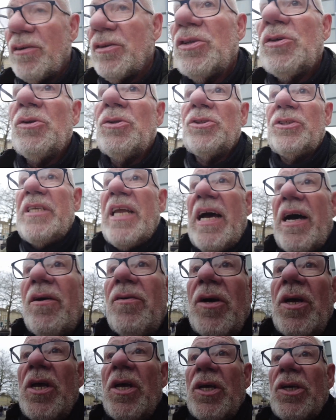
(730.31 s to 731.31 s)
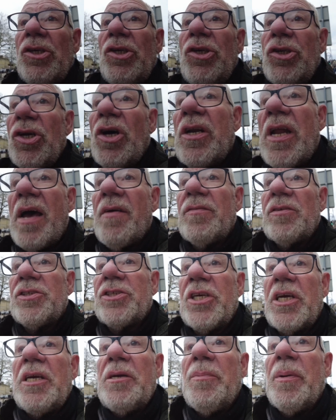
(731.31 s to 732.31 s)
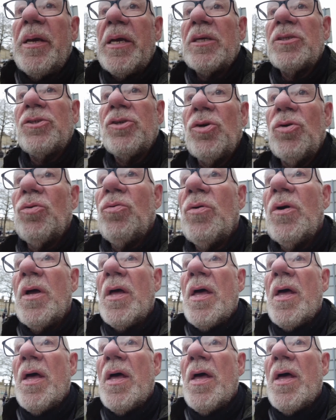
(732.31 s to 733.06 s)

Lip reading: Of course now you don't have a CB at all.